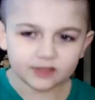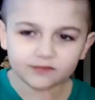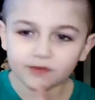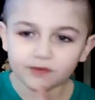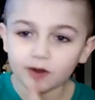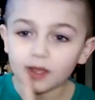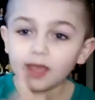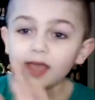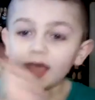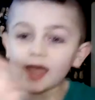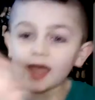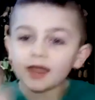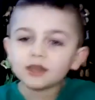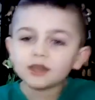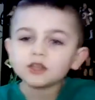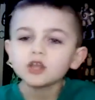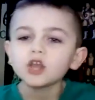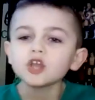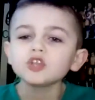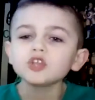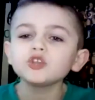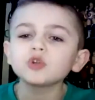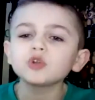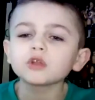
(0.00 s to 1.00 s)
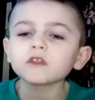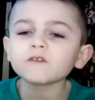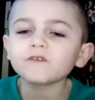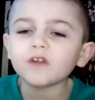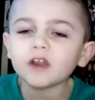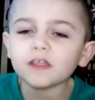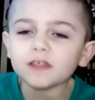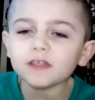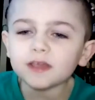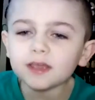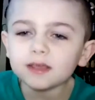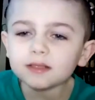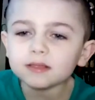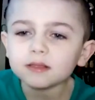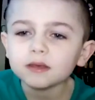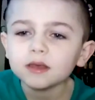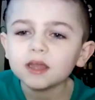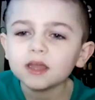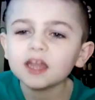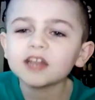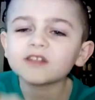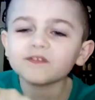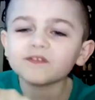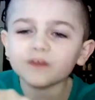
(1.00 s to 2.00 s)
And you know what the funny thing is?
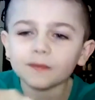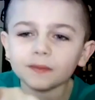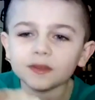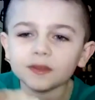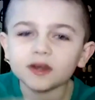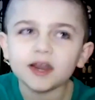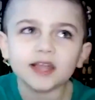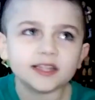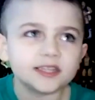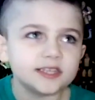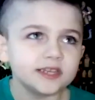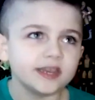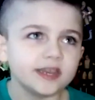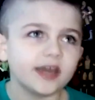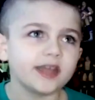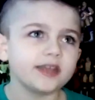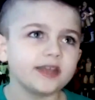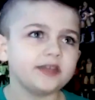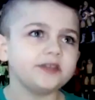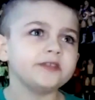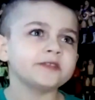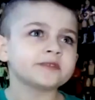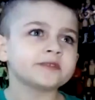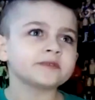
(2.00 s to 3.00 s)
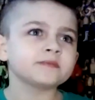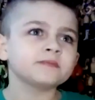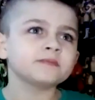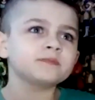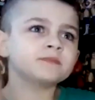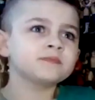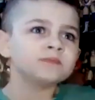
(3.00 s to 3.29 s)
It's from the 1990s.